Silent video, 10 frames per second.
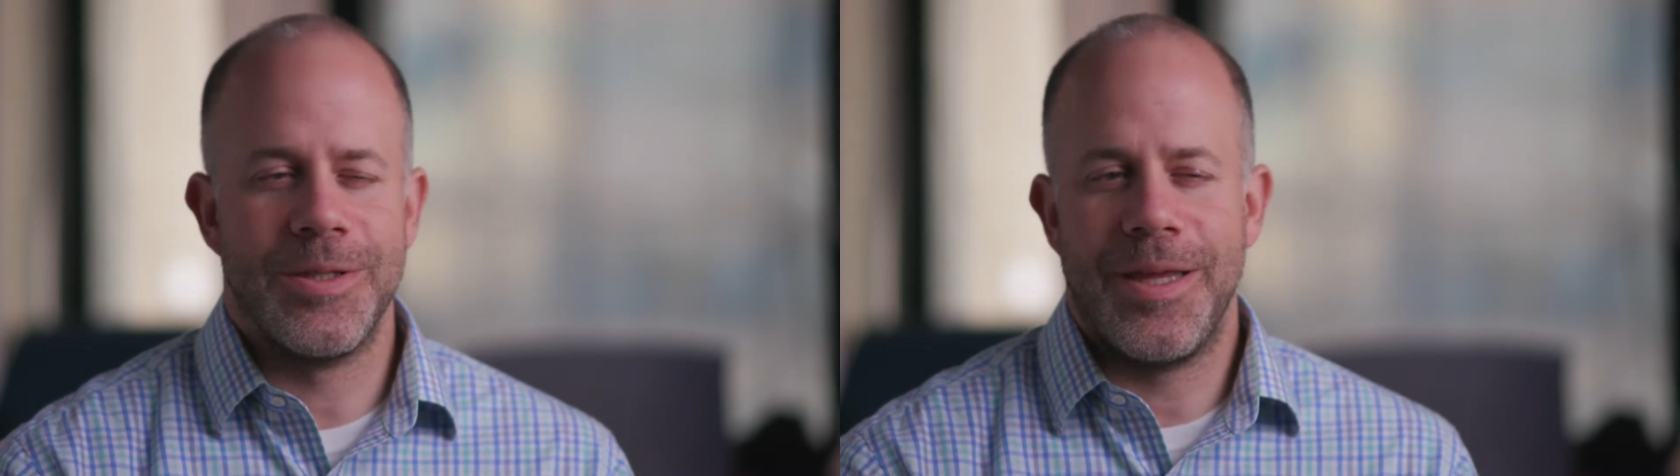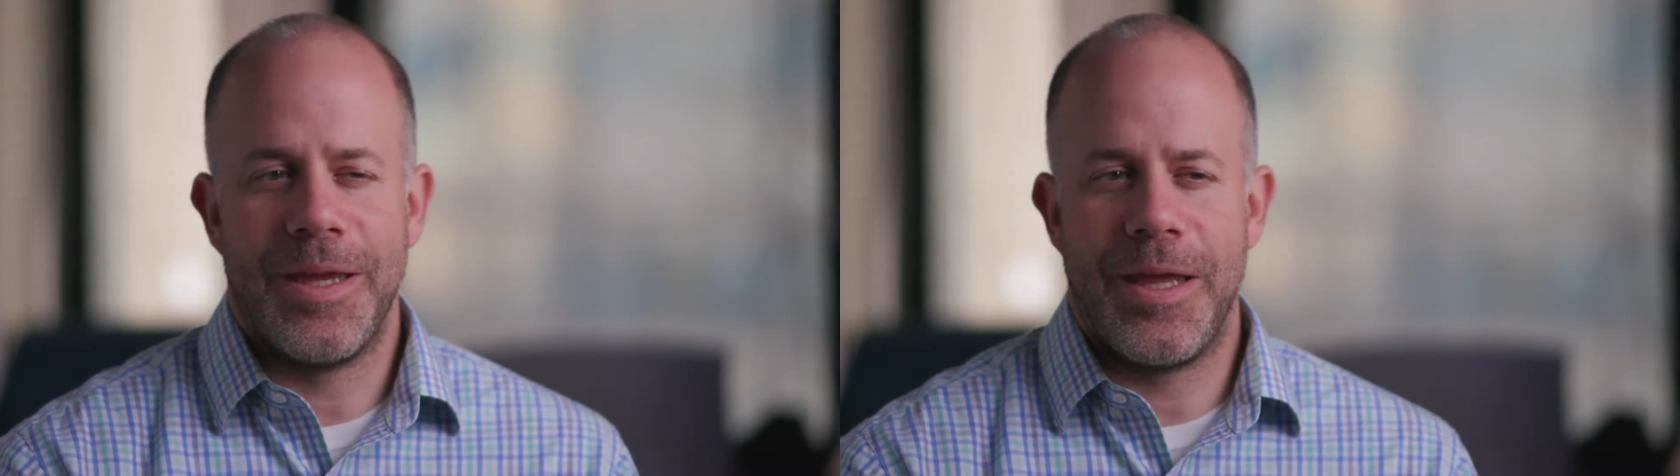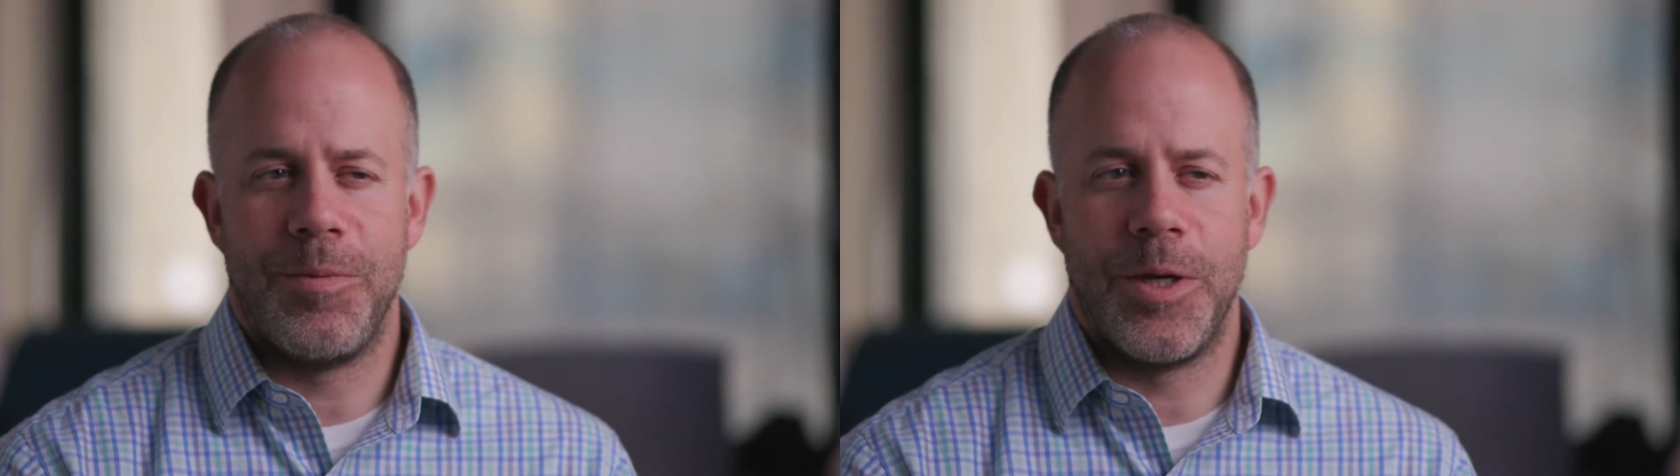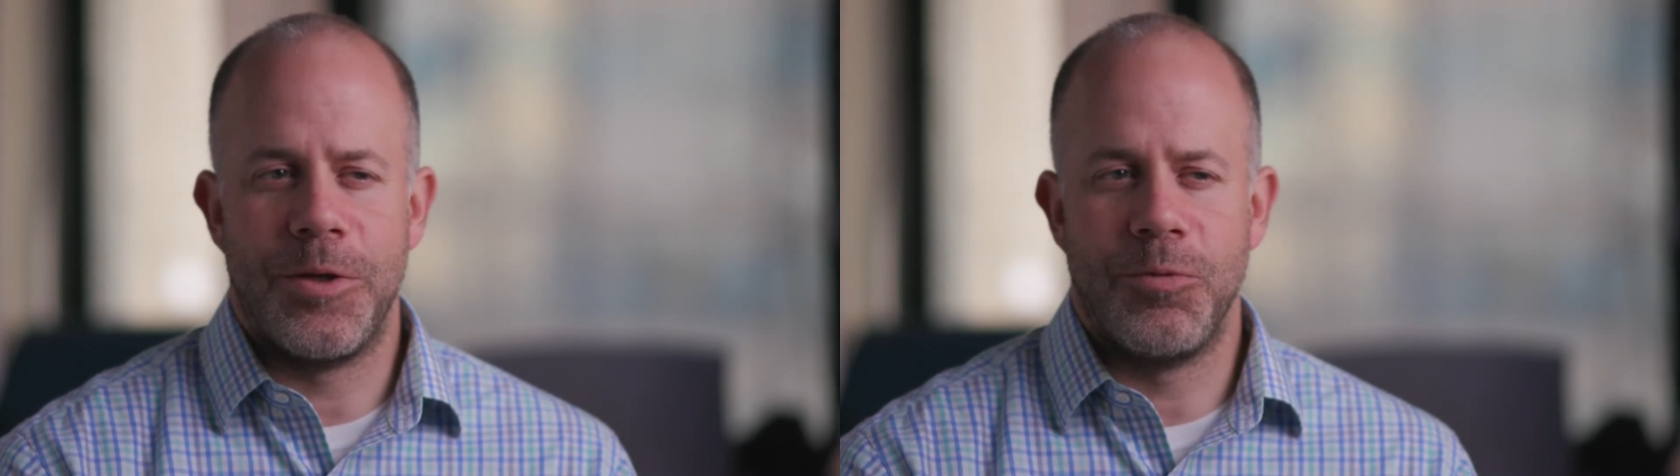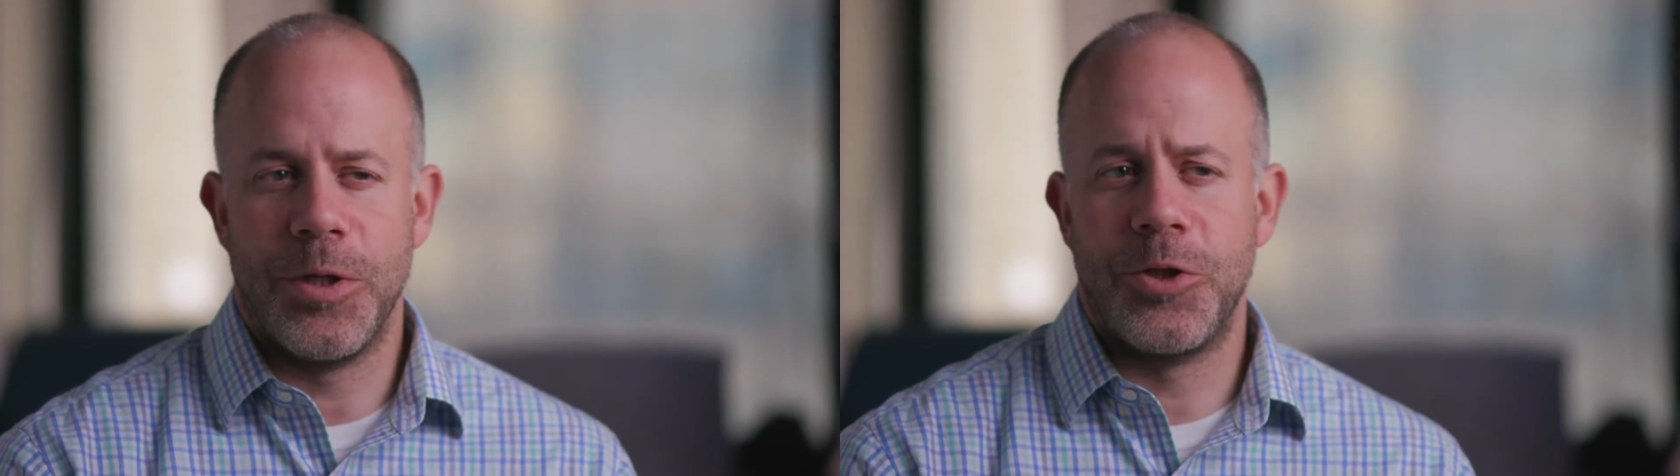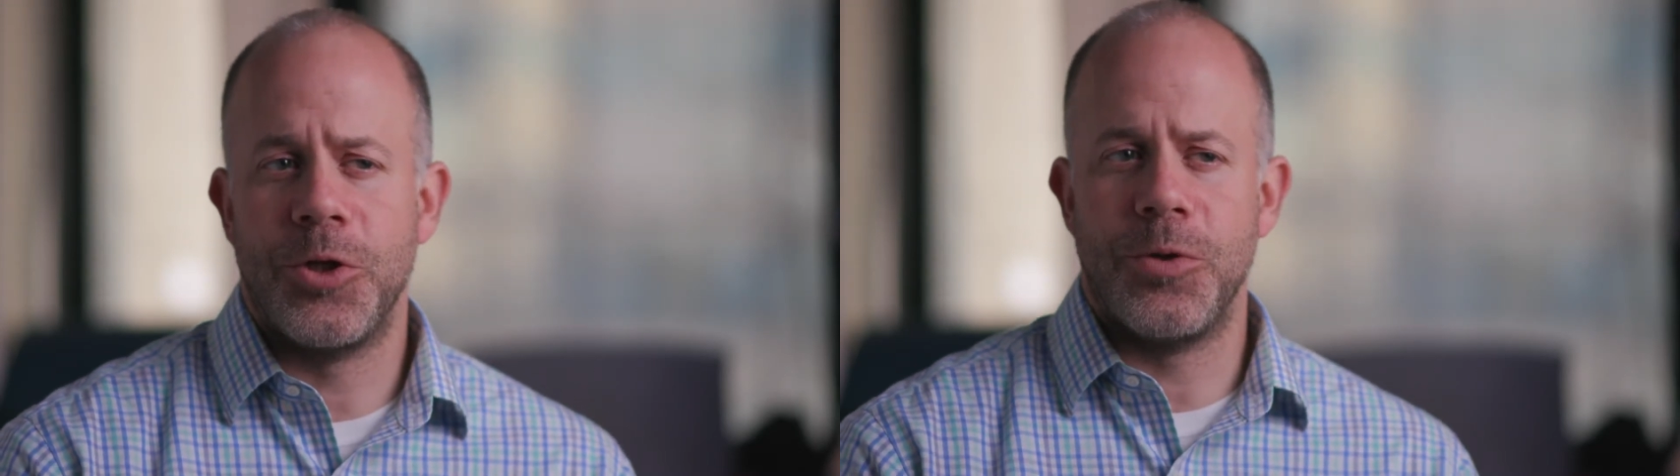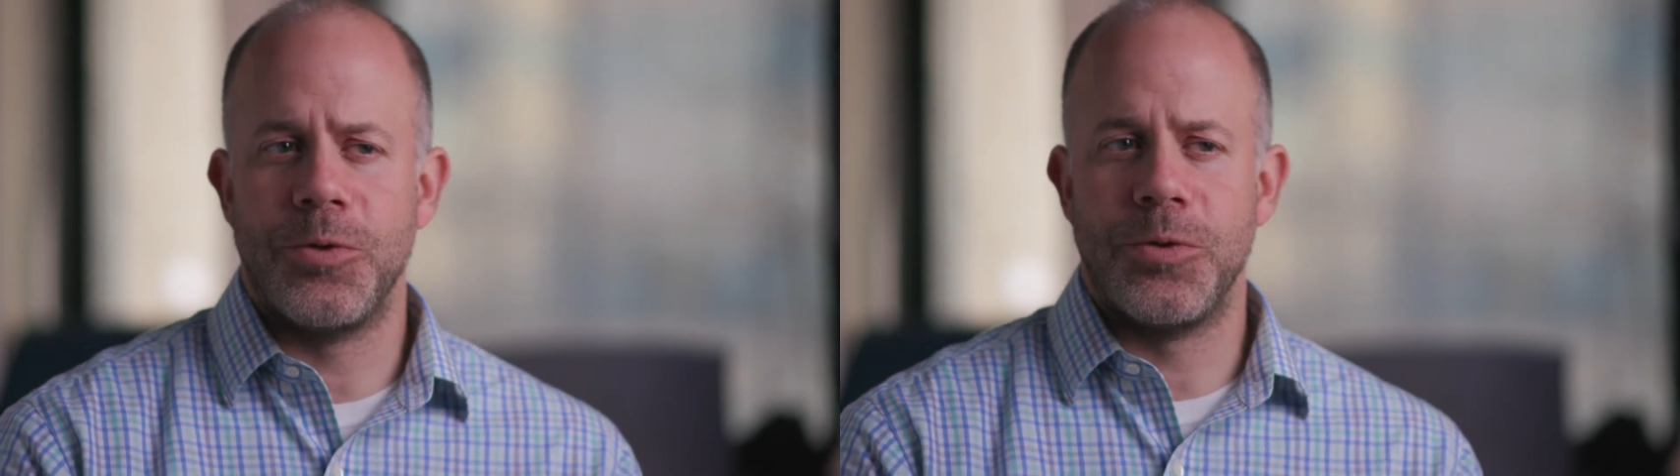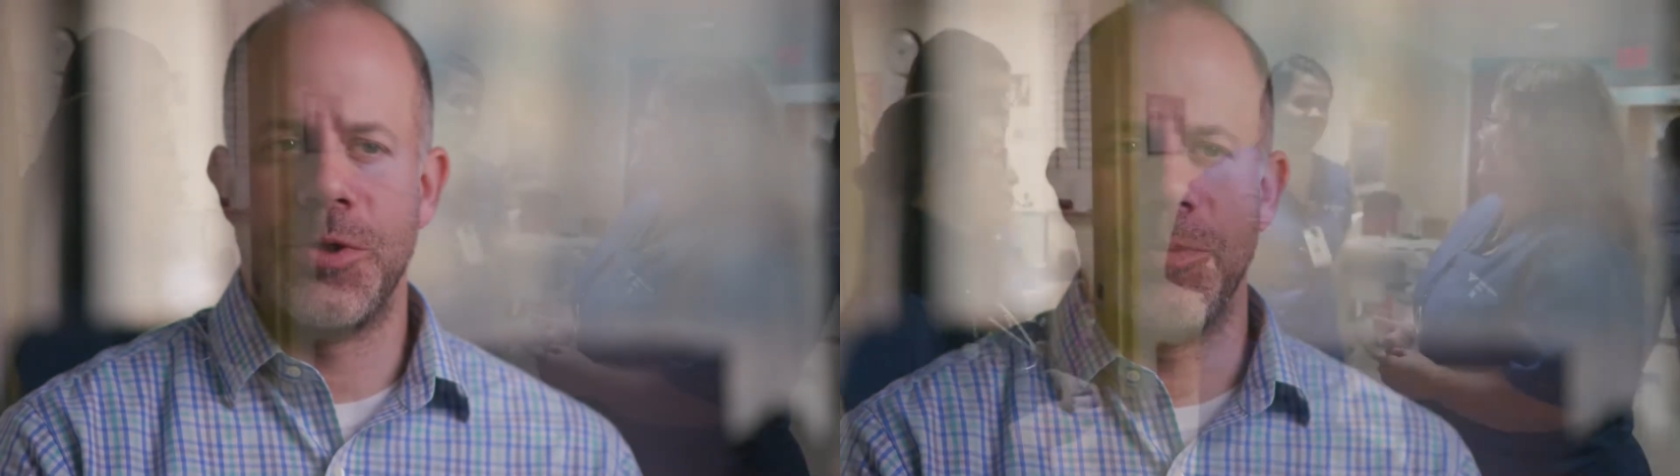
It's not like anybody really chose